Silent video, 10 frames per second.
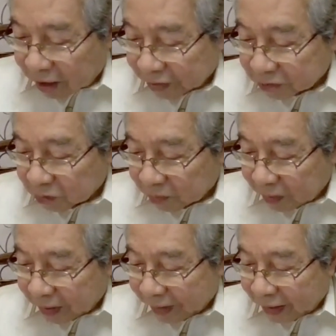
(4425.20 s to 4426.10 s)
house will
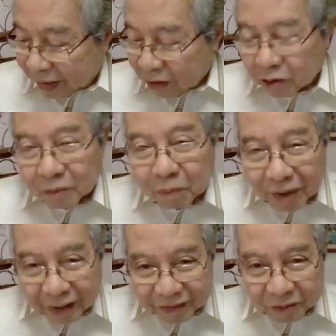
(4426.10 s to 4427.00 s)
be
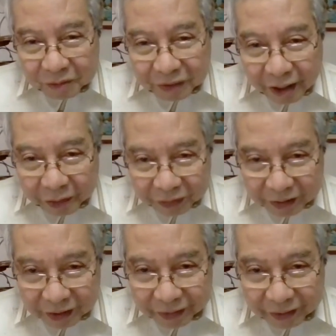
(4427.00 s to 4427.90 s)
complete without
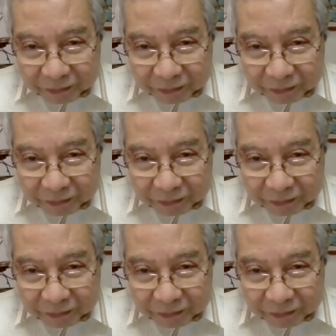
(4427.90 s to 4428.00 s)
it.